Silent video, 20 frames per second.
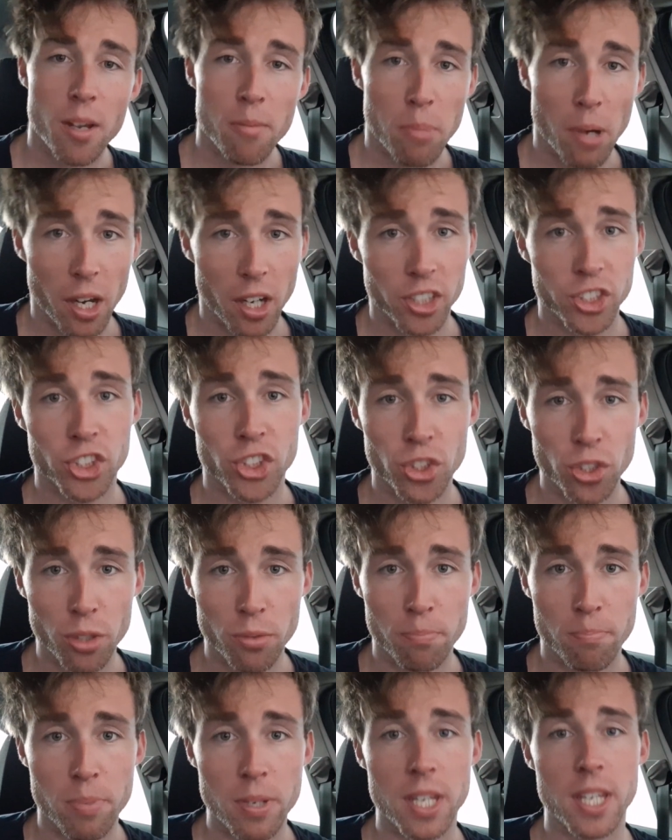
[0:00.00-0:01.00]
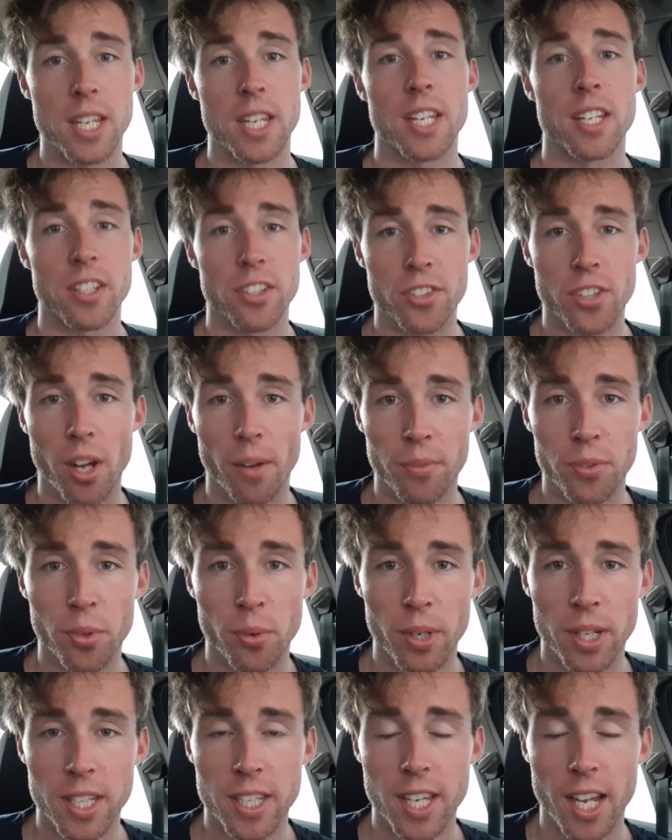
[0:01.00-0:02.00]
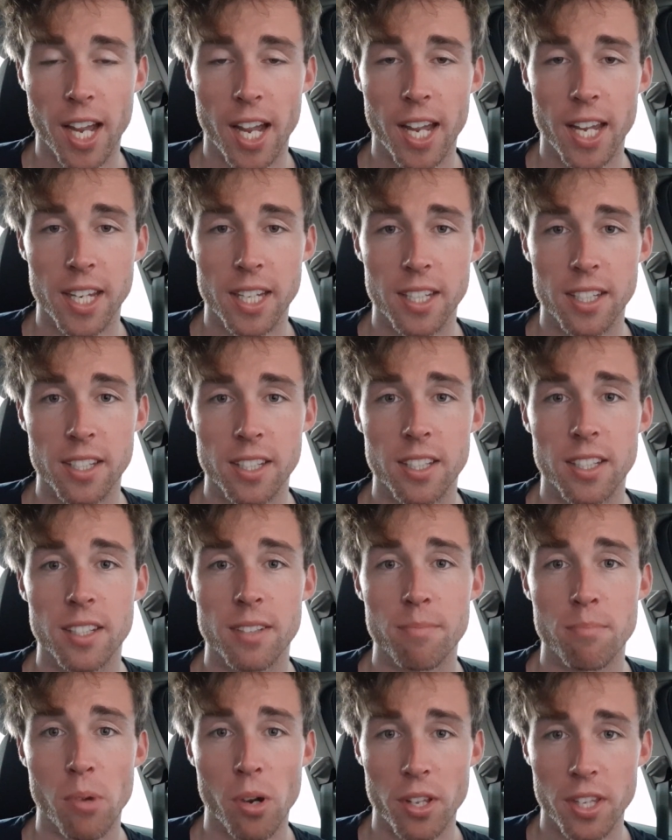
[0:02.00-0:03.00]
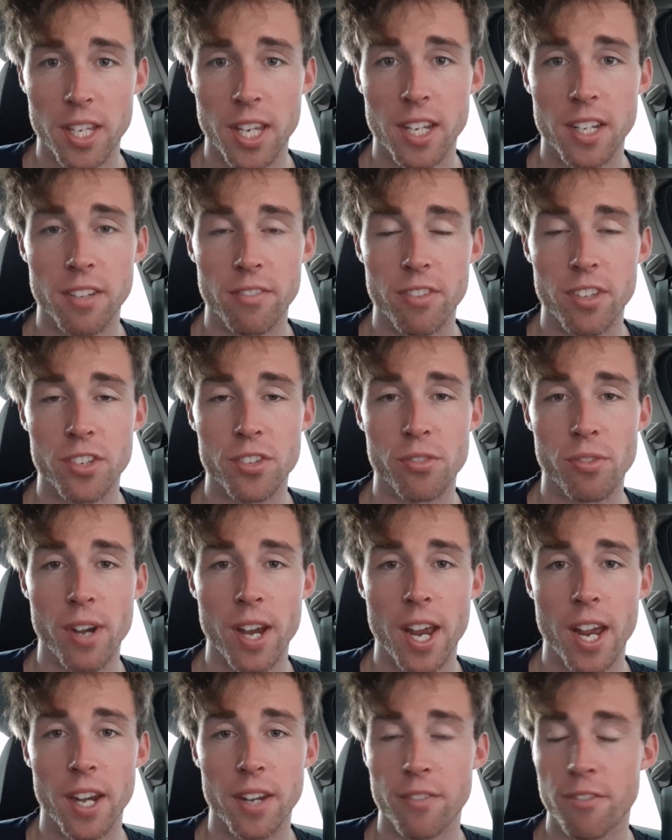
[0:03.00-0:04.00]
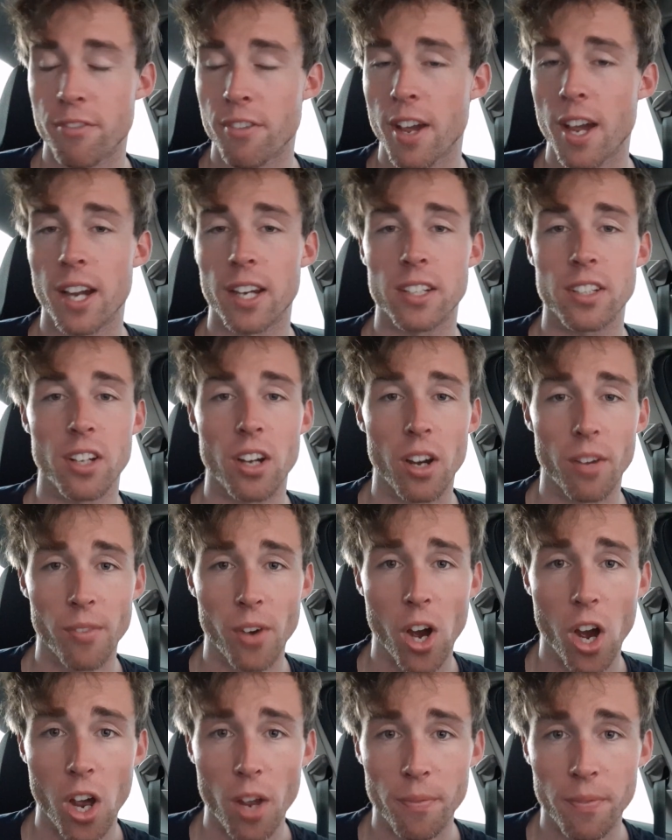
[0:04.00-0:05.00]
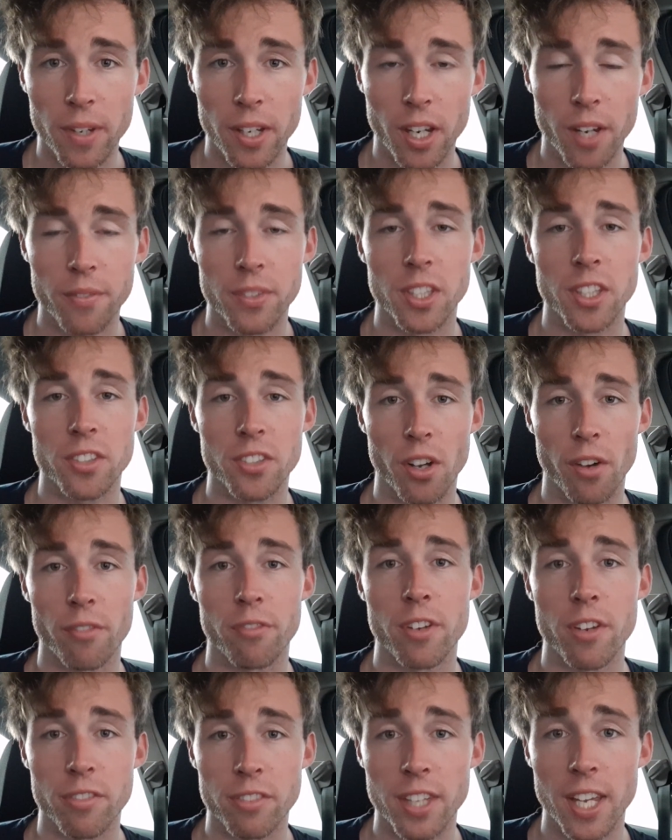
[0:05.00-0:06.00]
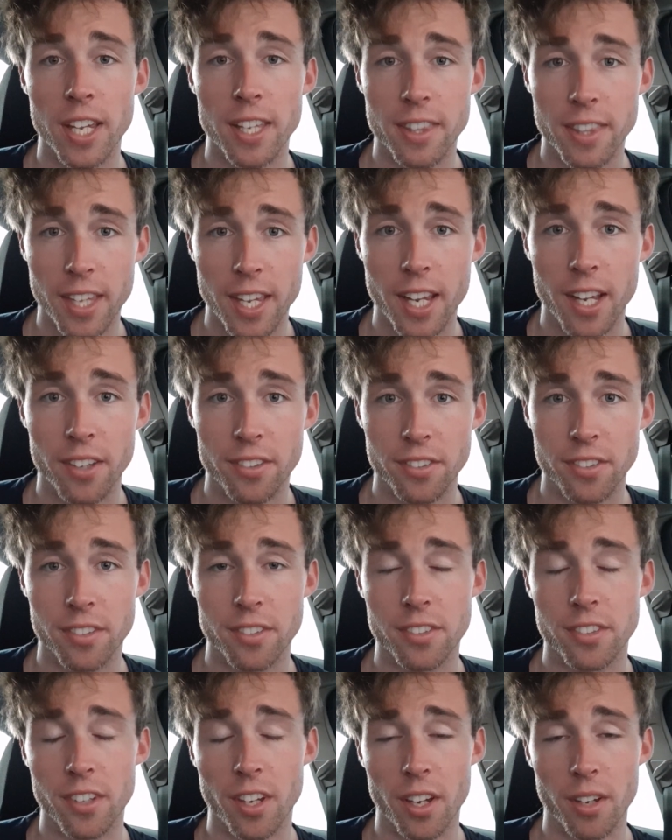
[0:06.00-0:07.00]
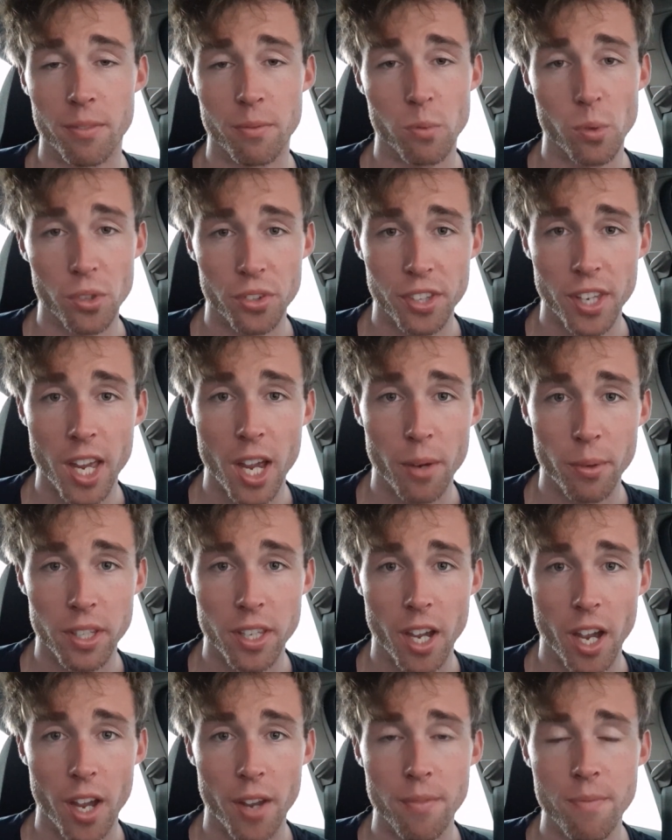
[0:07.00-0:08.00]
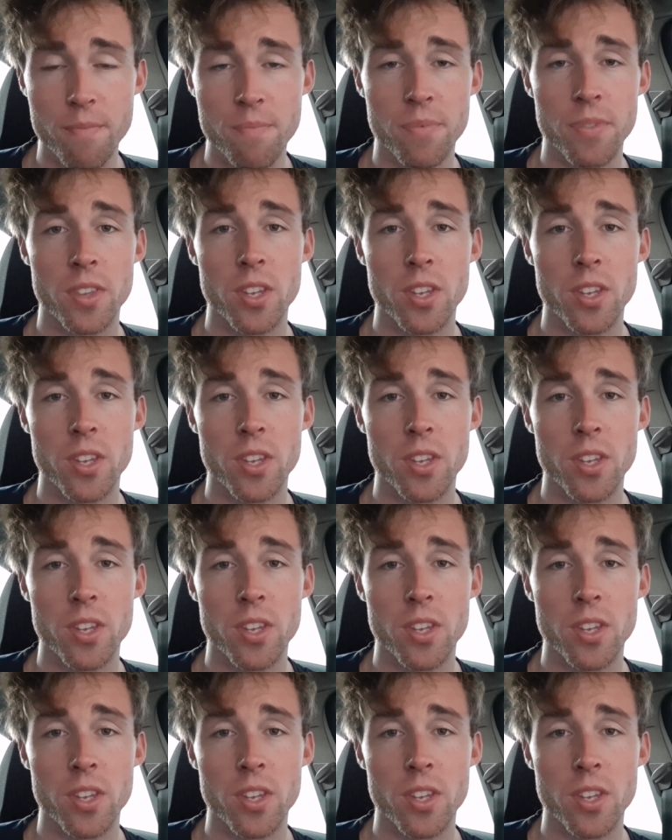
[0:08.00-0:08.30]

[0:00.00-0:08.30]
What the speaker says: but I should be in the top 20K by the end of this round. In fact, I'm hoping I'm in the top 15,000. So we'll see how we go.